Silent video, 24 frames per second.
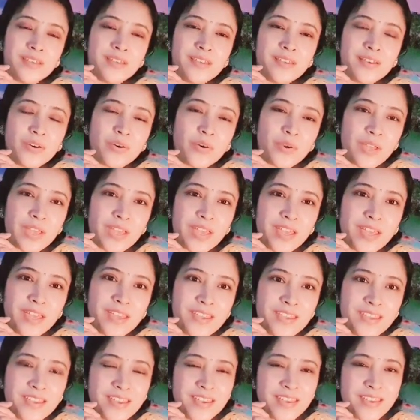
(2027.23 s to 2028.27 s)
okay?
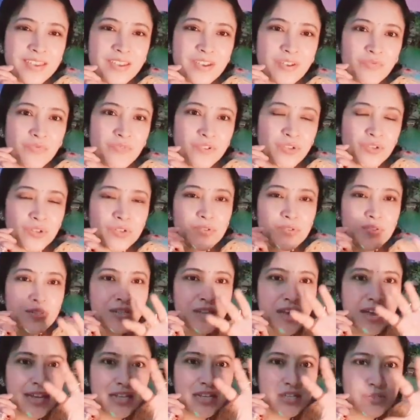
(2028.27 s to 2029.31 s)
Which also
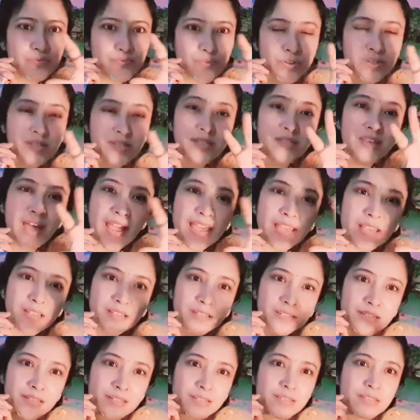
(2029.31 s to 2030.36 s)
stands for
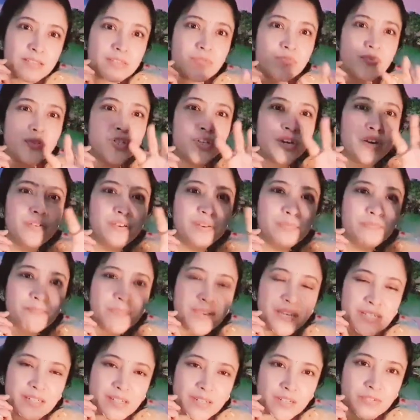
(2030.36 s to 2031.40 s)
cycles, which are
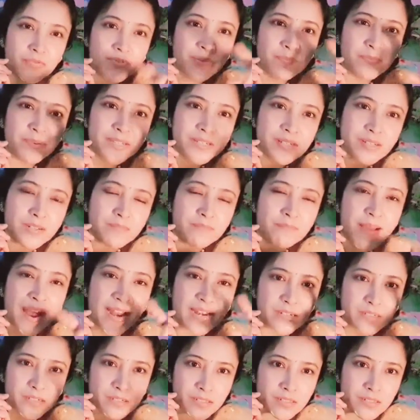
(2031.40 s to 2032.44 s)
repeated
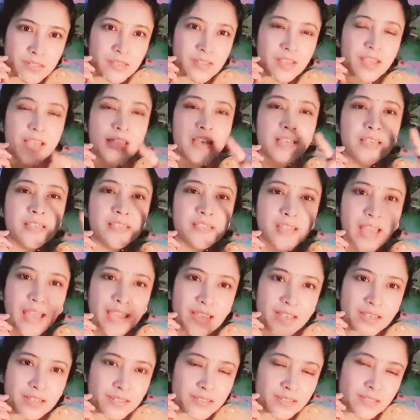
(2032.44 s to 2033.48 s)
patterns,
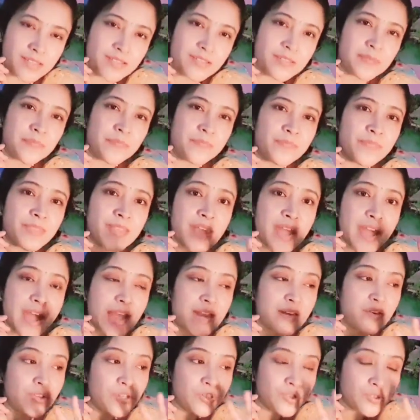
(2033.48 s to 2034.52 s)
cycles.
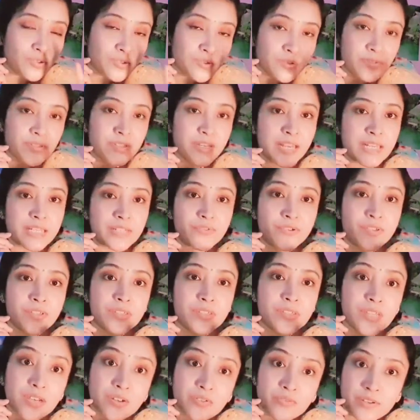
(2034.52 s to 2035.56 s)
And it also stands for
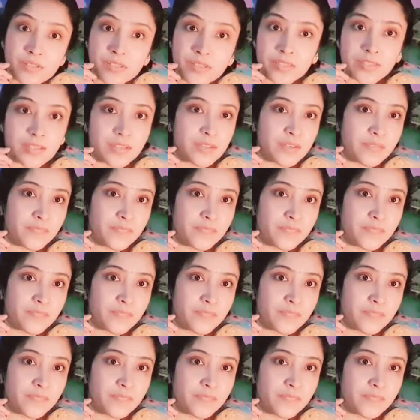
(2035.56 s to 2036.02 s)
secrecy,